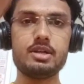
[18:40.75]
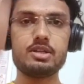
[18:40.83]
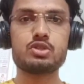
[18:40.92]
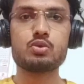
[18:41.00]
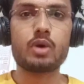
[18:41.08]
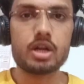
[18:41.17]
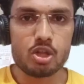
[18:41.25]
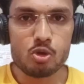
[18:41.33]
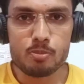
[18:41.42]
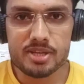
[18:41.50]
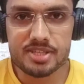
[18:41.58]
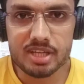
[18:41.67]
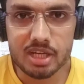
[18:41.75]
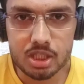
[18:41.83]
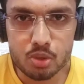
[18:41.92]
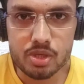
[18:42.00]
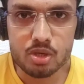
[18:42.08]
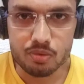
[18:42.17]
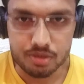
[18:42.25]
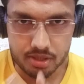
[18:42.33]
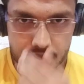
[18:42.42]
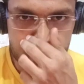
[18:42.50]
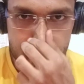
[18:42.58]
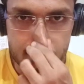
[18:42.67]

So what are you basically doing over there?